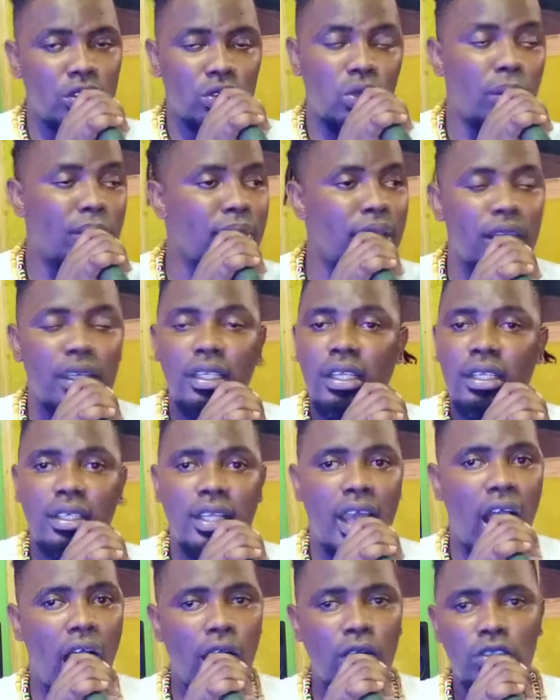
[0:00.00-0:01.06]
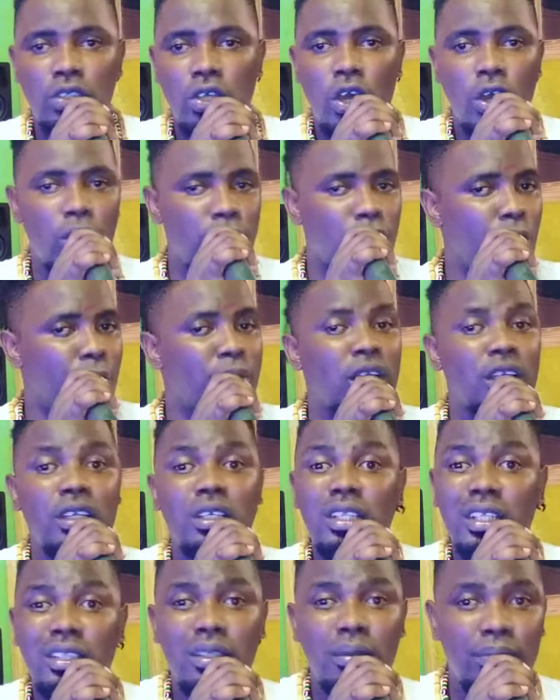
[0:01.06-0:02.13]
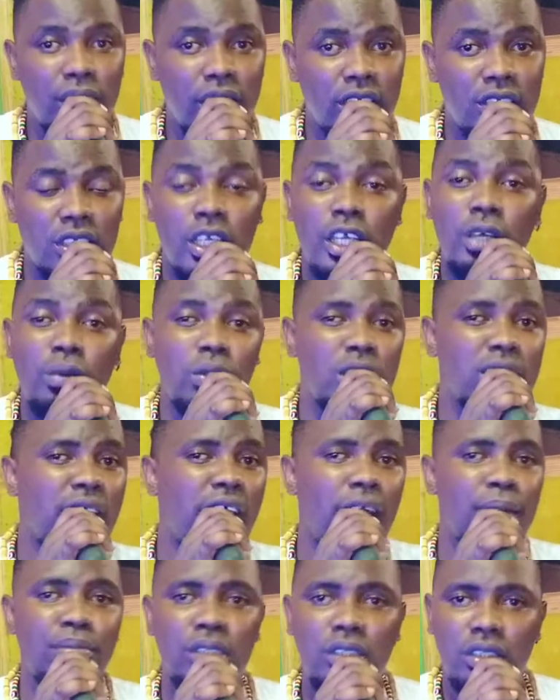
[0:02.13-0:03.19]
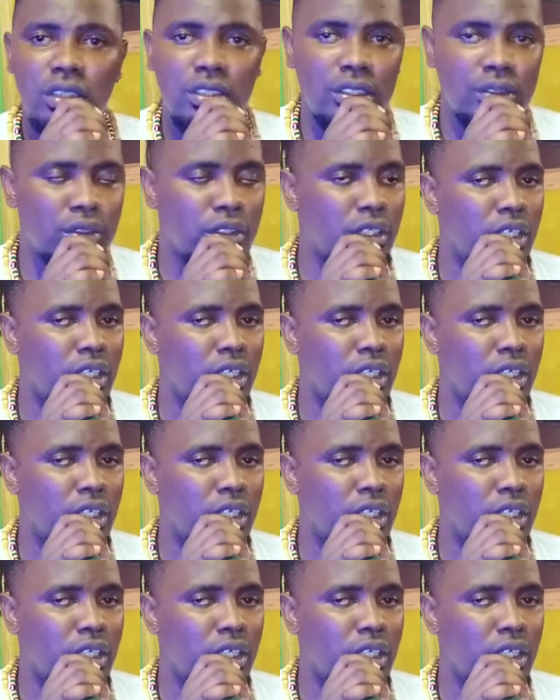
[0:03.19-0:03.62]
don't make it in the house or you don't make it in the place. It will not be good.